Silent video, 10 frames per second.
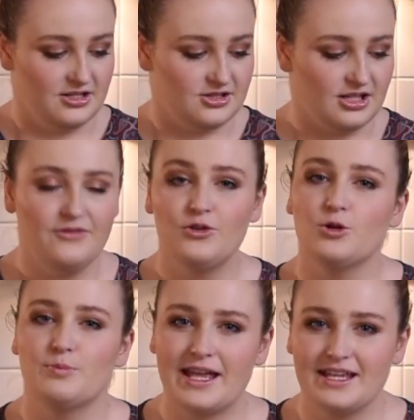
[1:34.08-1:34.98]
So if
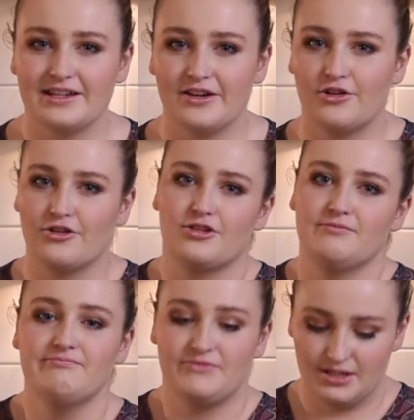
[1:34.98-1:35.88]
you're baking at
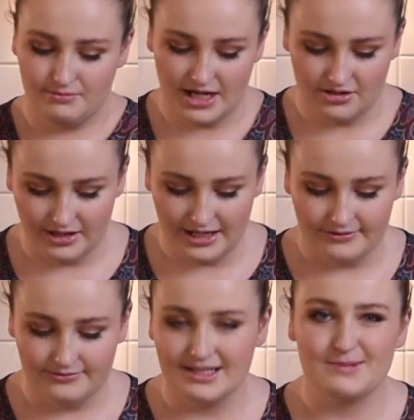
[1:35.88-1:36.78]
home, you might not
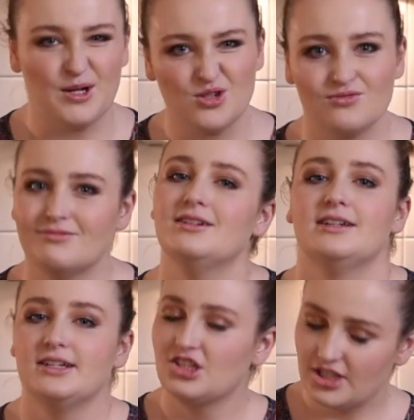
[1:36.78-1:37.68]
have the special
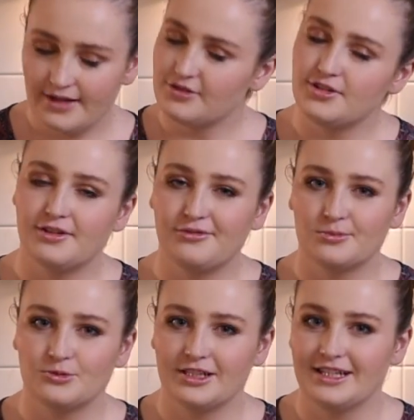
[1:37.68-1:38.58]
chef's
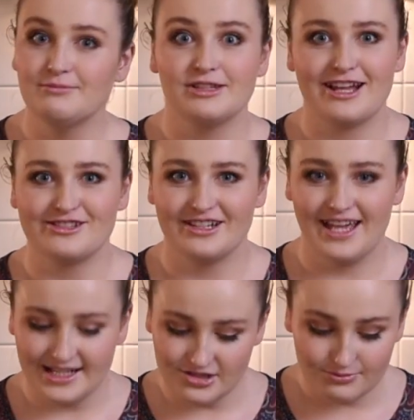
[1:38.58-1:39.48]
uniform or anything, but that's
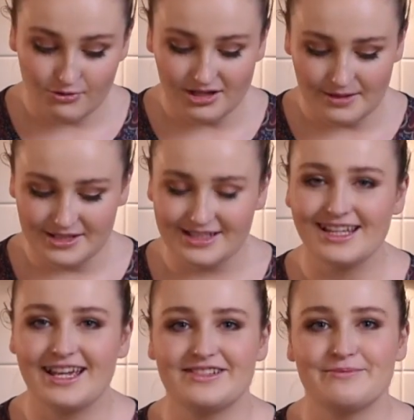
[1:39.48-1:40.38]
okay. Just roll up your
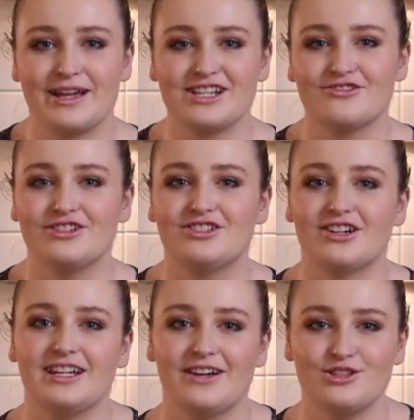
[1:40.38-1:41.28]
sleeves and make sure you
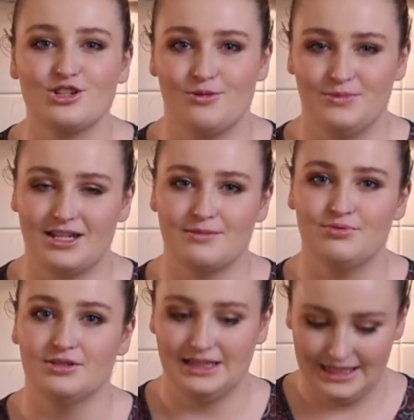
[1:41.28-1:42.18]
don't have a top that can
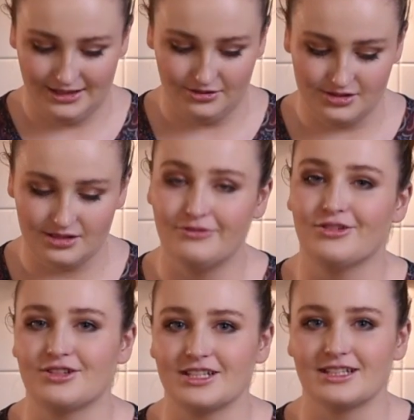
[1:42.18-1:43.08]
put lint onto the
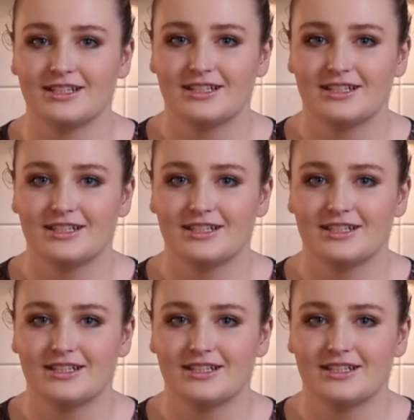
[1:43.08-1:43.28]
fondant.